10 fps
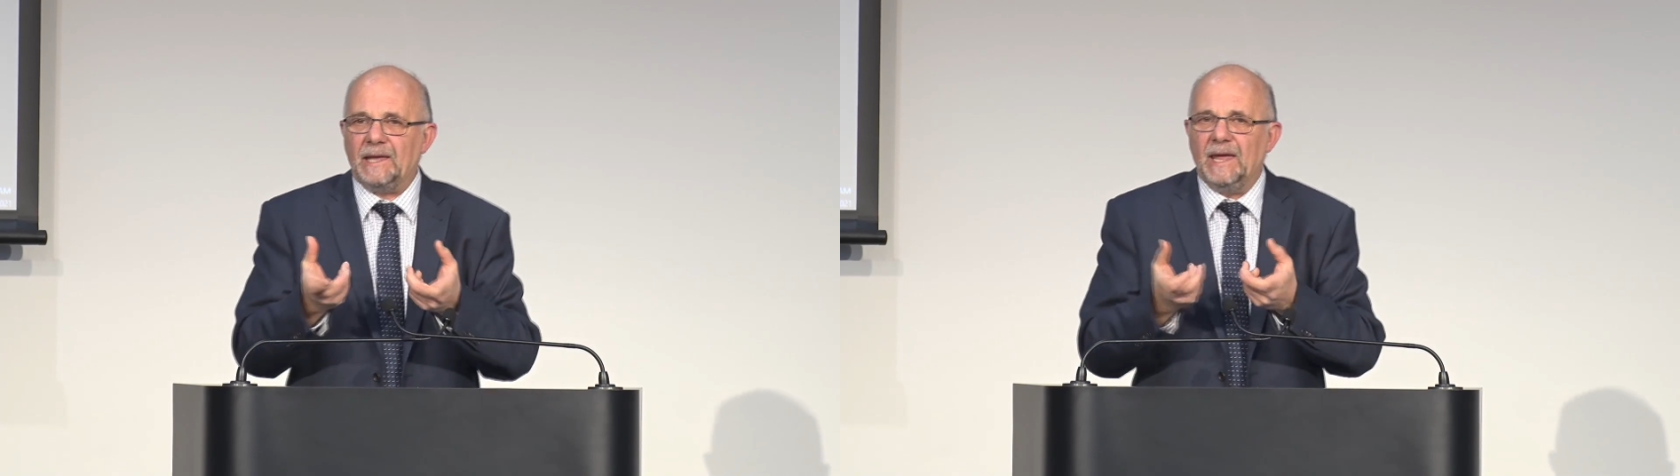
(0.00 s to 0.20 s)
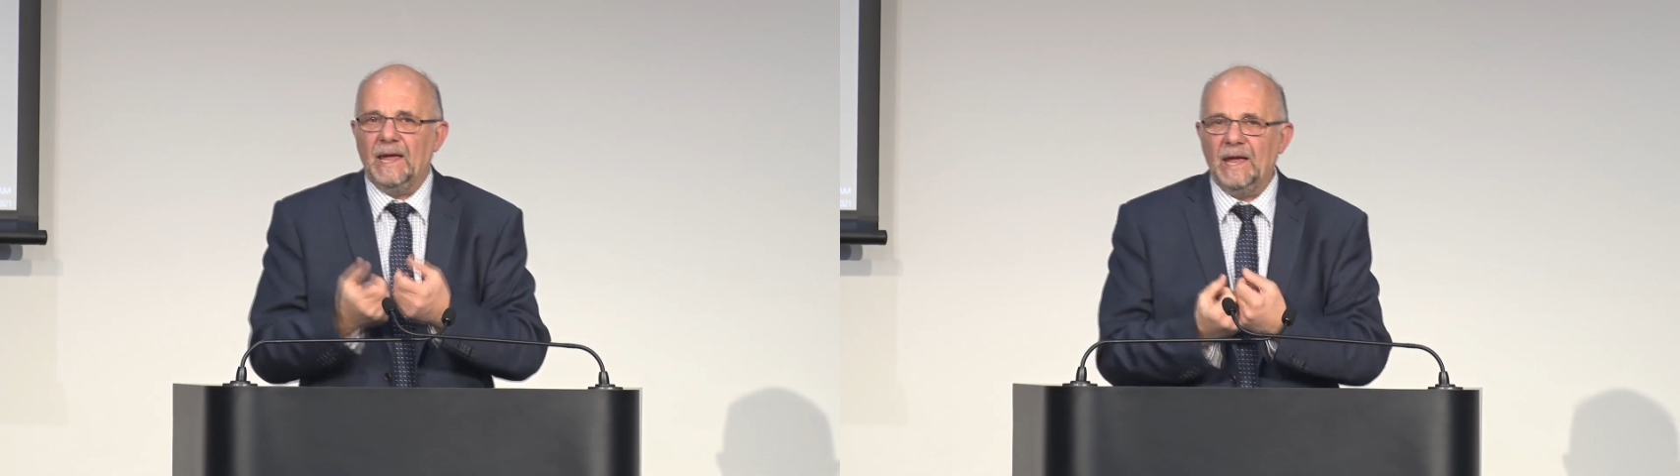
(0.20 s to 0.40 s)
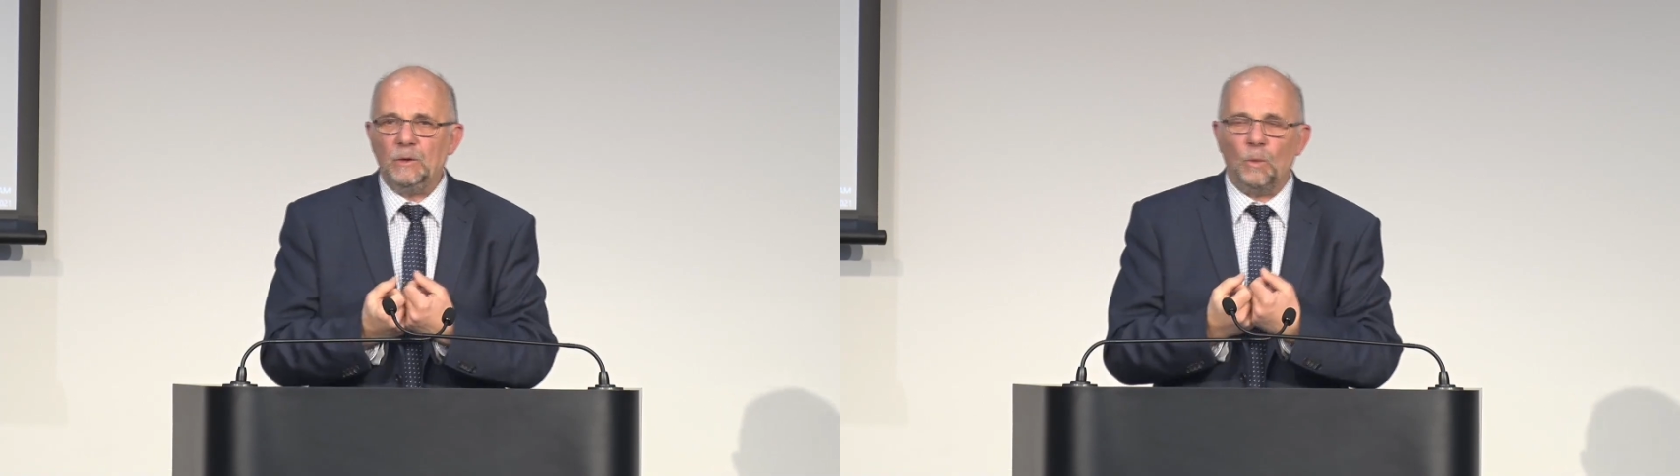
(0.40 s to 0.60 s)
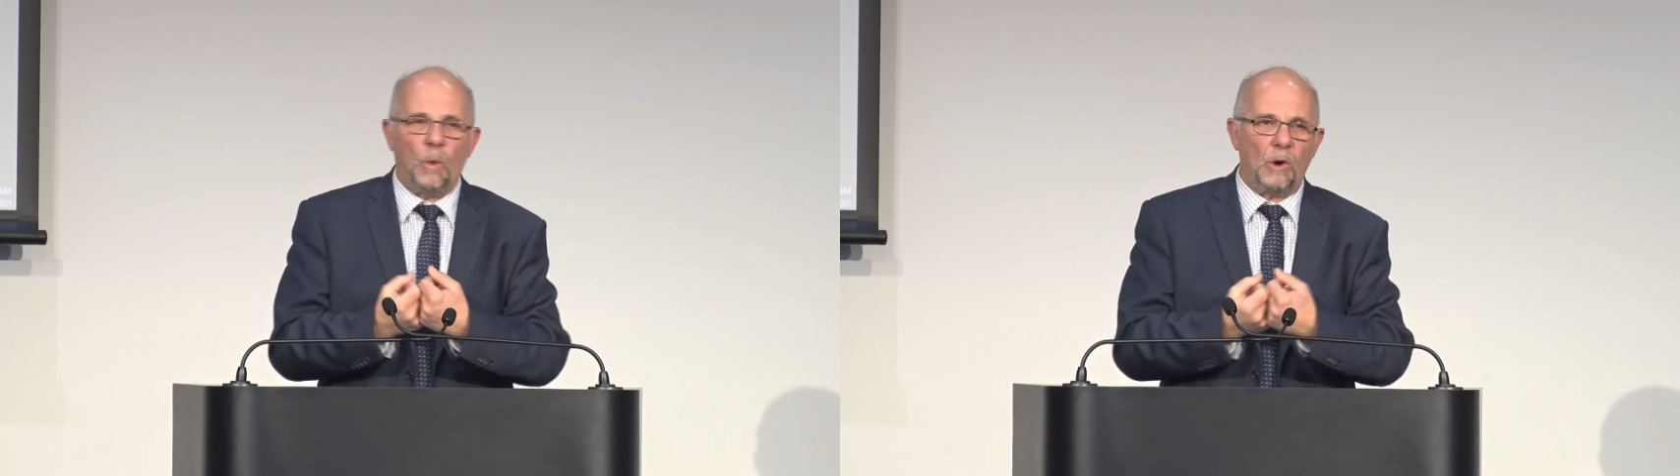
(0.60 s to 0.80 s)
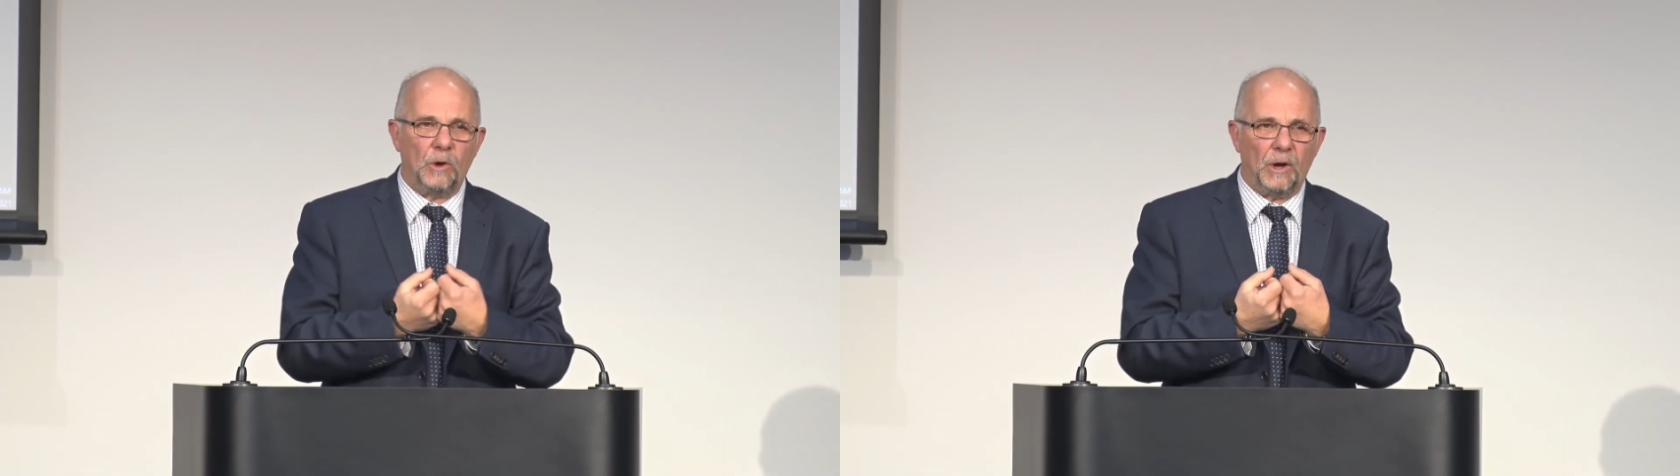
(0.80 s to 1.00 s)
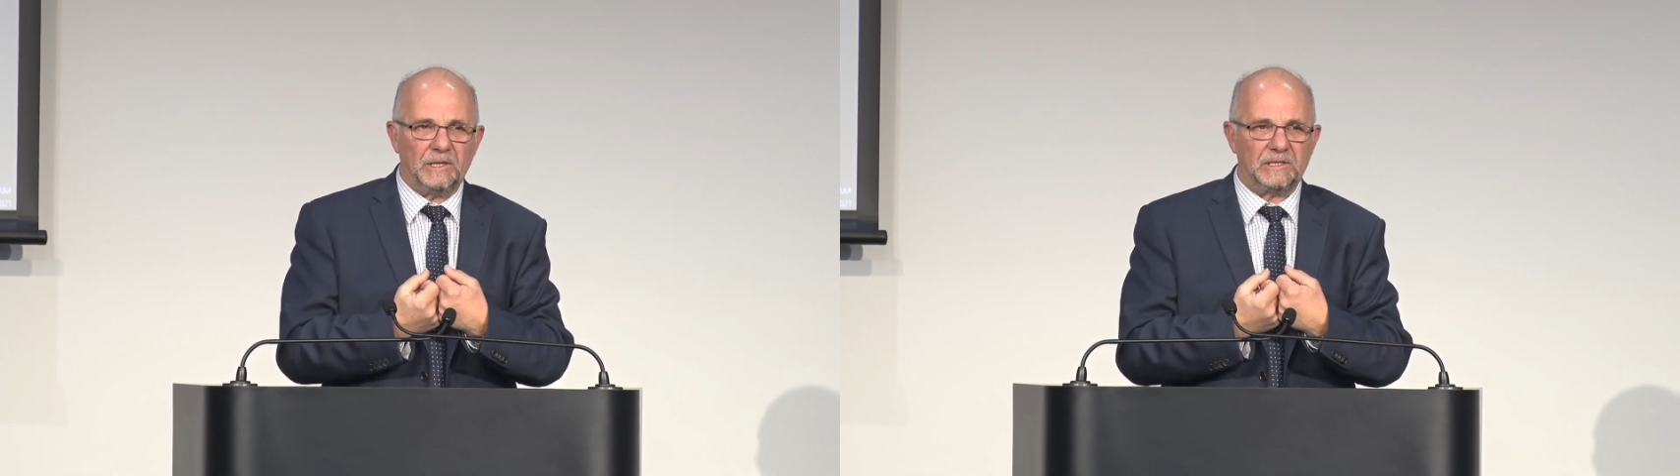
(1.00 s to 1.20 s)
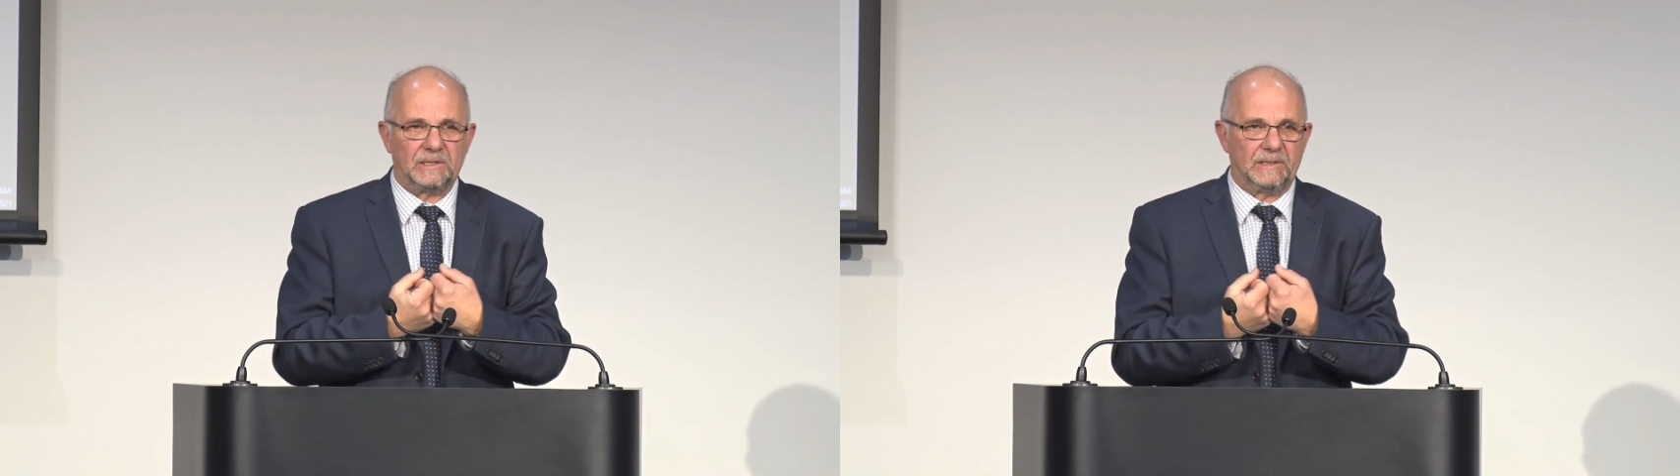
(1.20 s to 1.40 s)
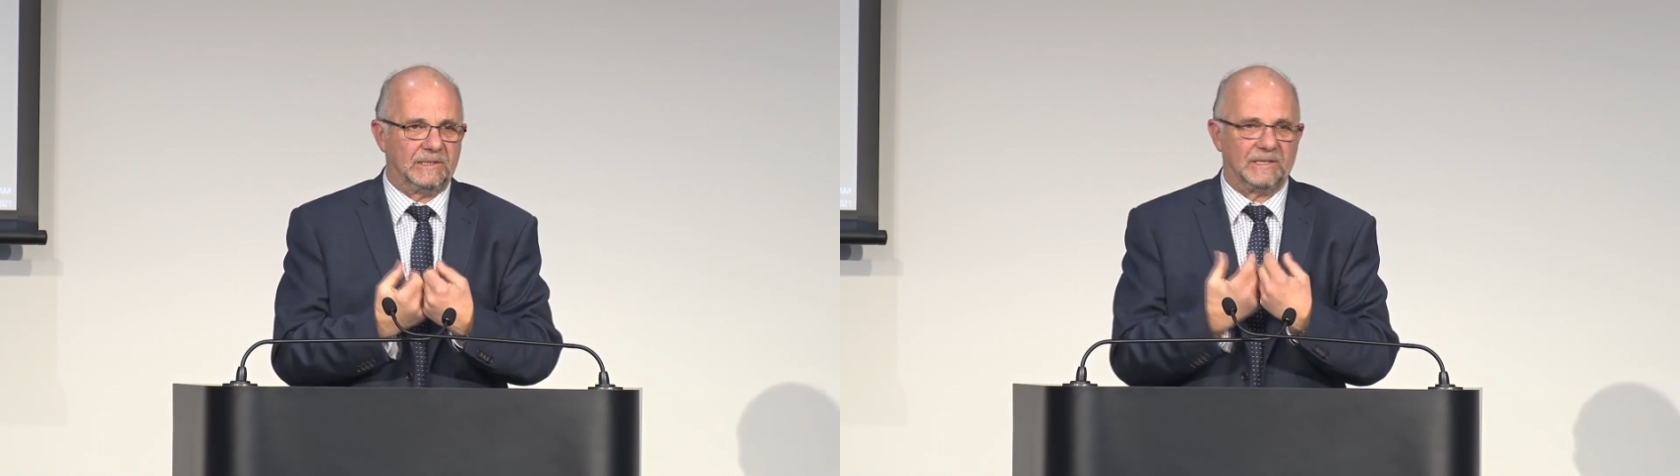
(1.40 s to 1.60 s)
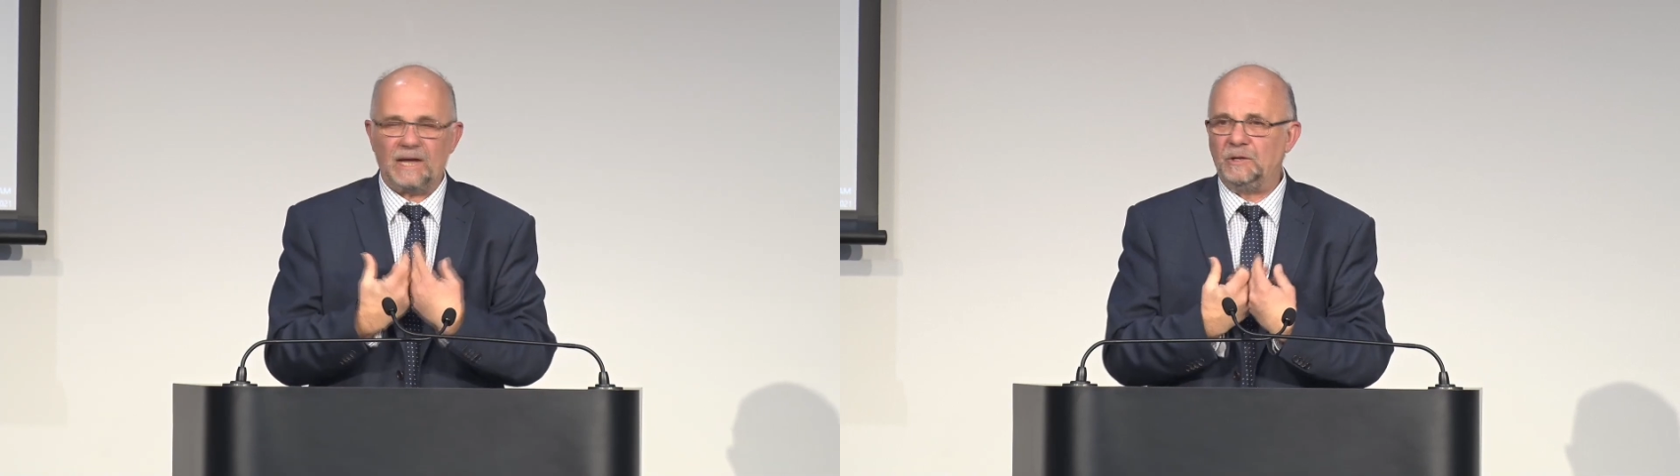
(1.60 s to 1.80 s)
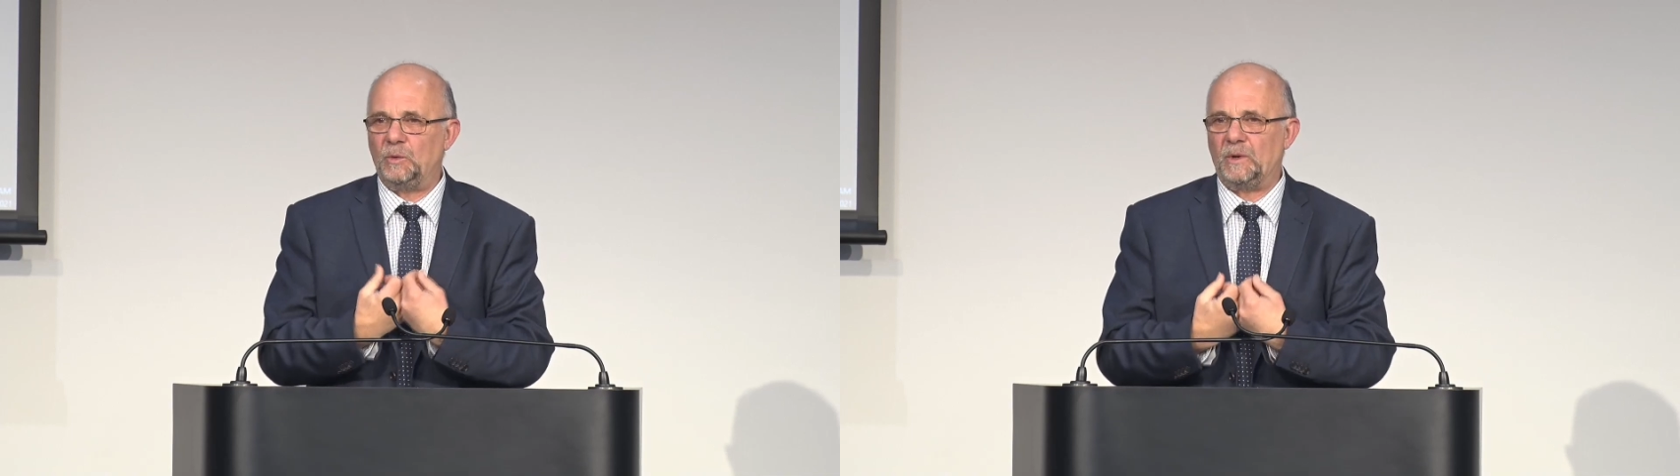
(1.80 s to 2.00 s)
heed what God is
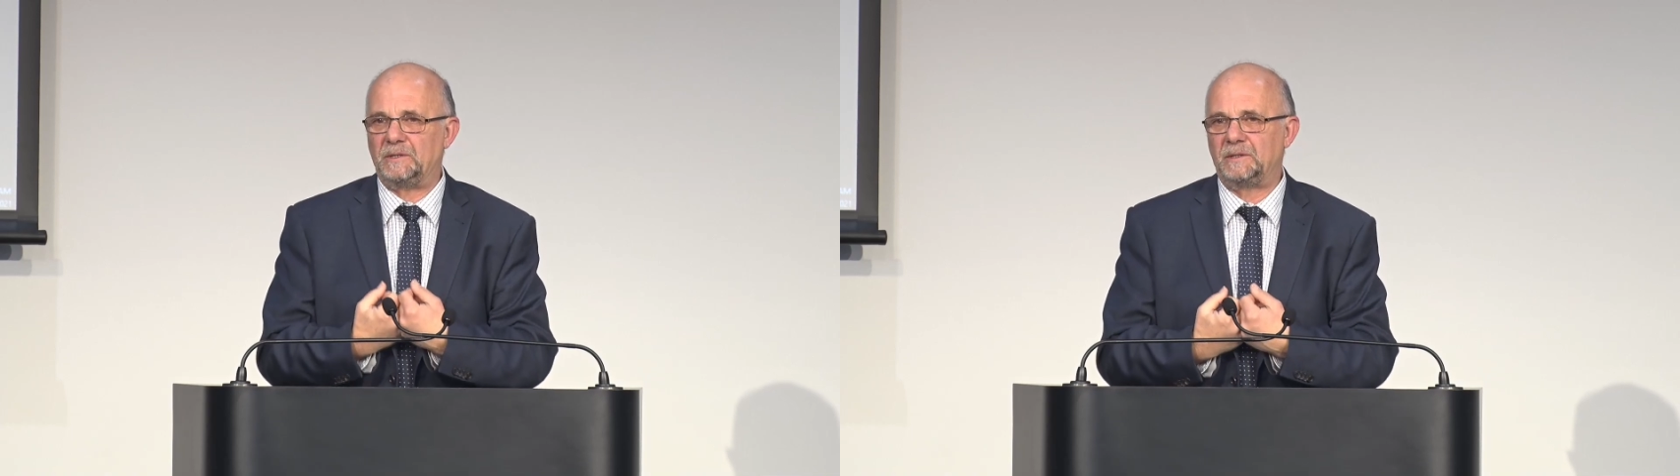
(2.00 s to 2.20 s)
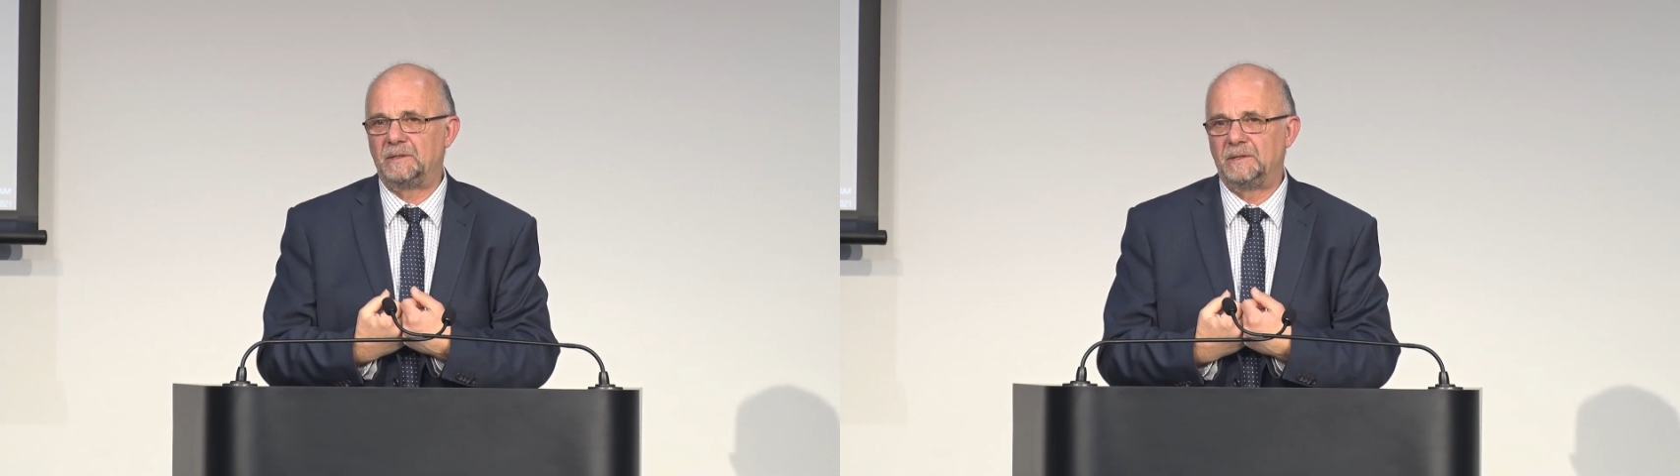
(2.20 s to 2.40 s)
saying to us,